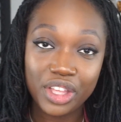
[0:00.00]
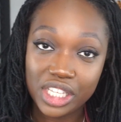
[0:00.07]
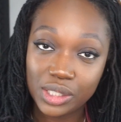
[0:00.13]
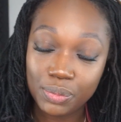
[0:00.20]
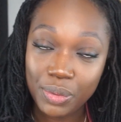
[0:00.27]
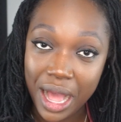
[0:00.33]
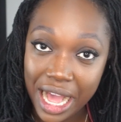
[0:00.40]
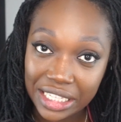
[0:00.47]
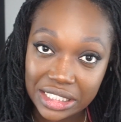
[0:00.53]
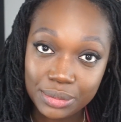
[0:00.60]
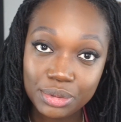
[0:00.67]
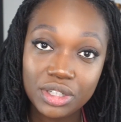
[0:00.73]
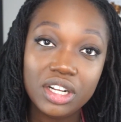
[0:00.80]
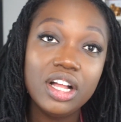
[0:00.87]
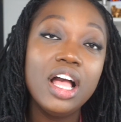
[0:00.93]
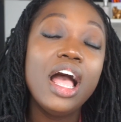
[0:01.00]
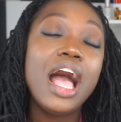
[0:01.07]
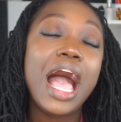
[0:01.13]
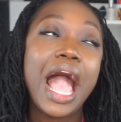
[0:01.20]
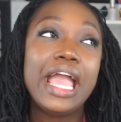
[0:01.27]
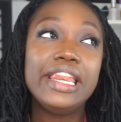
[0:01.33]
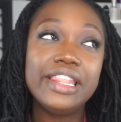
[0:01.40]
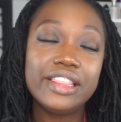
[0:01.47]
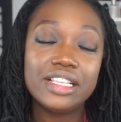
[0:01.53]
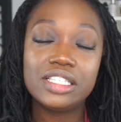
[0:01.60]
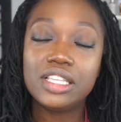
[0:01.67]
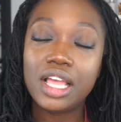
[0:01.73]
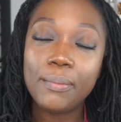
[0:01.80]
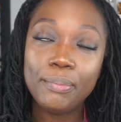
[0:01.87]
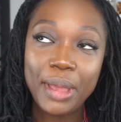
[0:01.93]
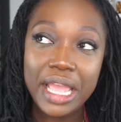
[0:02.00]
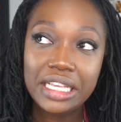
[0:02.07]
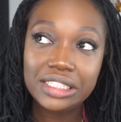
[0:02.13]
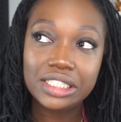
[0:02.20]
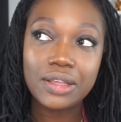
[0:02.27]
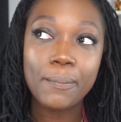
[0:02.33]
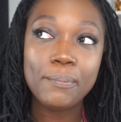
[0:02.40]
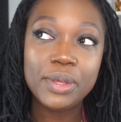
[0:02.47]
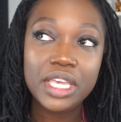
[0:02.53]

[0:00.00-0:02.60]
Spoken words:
as possible. I need this base to